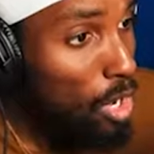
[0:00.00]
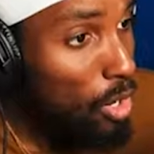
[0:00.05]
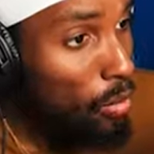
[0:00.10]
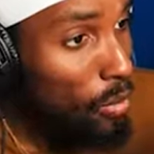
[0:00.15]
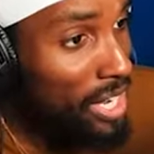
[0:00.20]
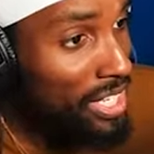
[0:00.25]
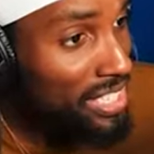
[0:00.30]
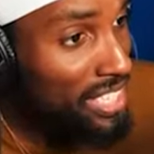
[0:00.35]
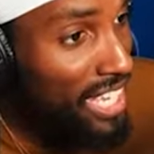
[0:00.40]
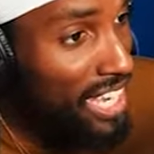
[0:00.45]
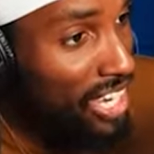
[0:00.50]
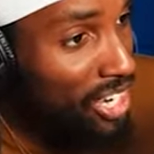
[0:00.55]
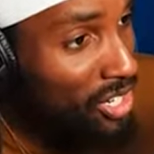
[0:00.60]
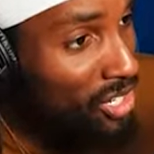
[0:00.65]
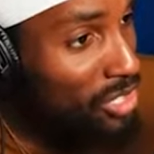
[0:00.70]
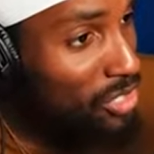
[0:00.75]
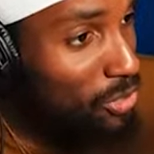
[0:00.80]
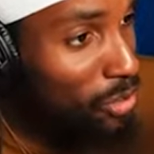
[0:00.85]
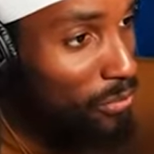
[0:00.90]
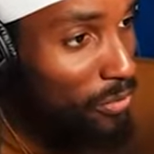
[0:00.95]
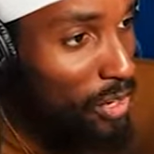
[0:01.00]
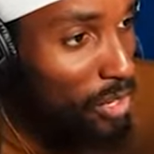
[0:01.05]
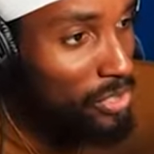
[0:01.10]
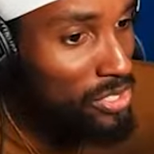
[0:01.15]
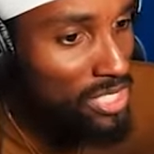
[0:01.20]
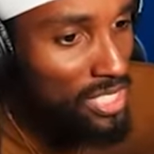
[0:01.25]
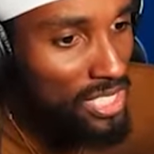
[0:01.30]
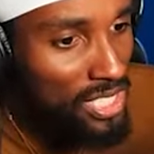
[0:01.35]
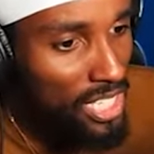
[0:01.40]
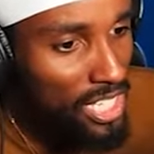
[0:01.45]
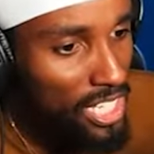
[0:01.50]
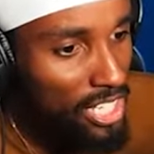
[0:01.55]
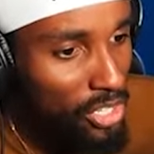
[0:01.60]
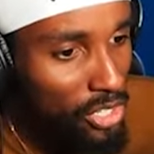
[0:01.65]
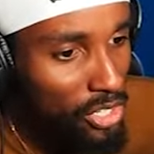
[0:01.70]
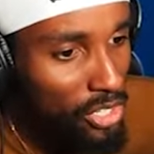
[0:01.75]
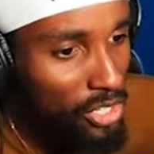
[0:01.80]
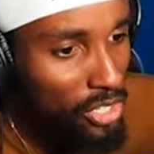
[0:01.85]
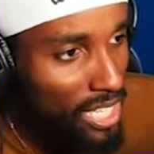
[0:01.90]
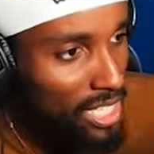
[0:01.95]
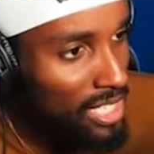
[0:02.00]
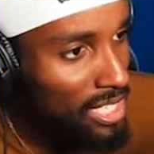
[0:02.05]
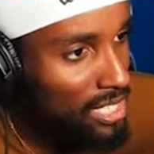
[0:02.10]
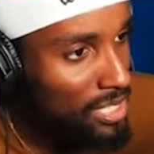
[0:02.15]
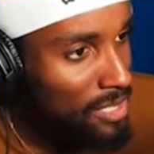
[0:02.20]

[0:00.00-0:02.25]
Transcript: Right there. Reverse. We're done.